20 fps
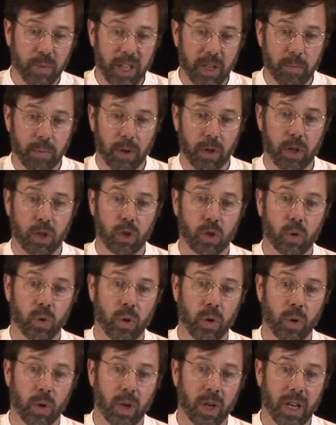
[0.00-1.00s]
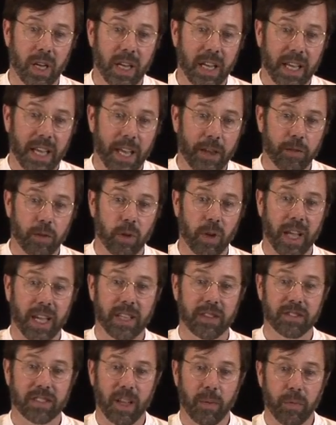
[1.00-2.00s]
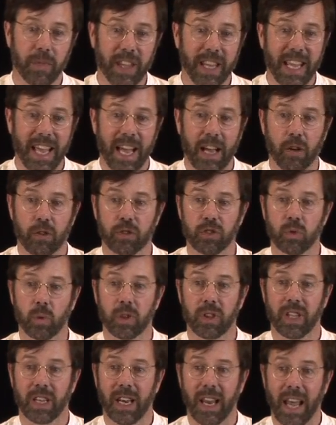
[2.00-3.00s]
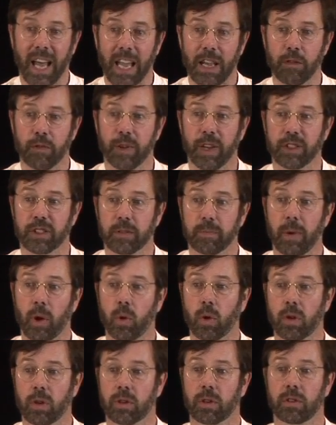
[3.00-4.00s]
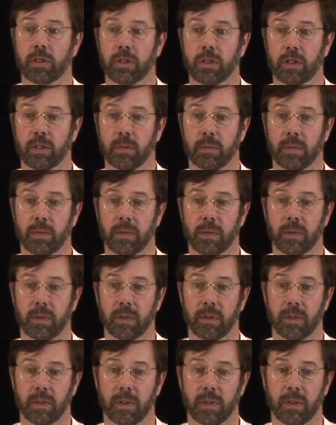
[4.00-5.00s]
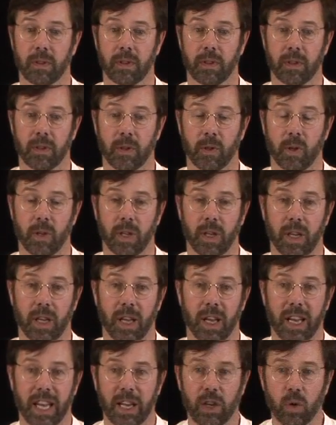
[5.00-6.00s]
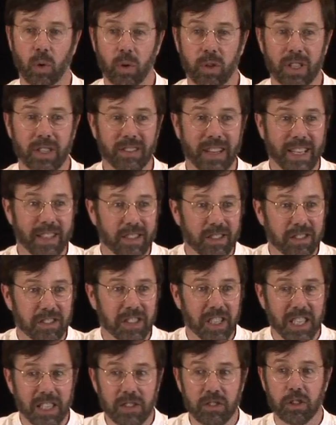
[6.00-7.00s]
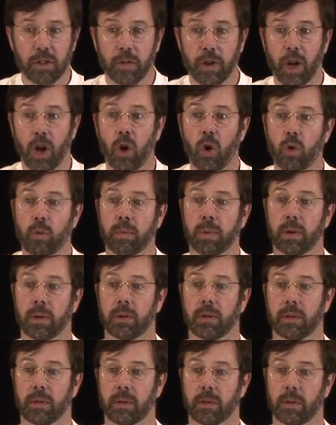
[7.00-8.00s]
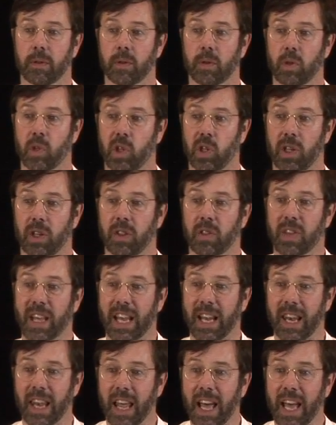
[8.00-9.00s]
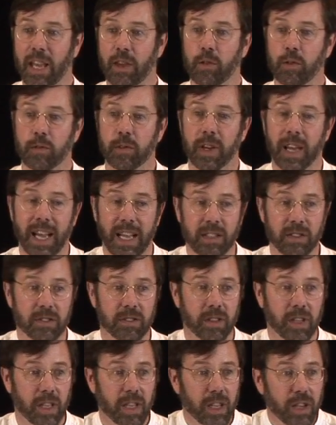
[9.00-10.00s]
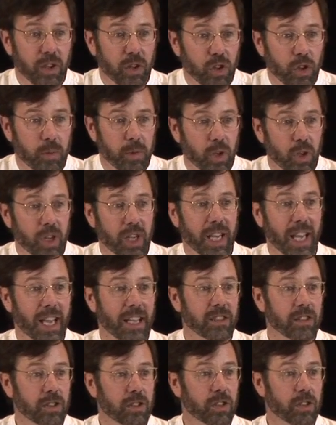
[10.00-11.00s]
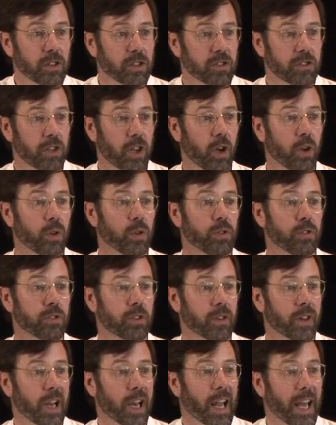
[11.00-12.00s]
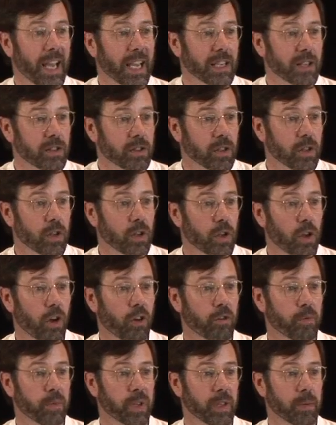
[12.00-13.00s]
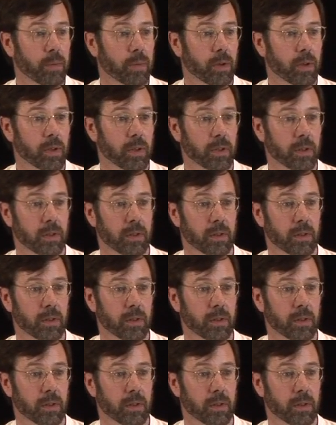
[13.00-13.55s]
people who, if you like, something else within life has spoken to them. And I call these like the seeds of hope that life has communicated to the souls, to the light of people.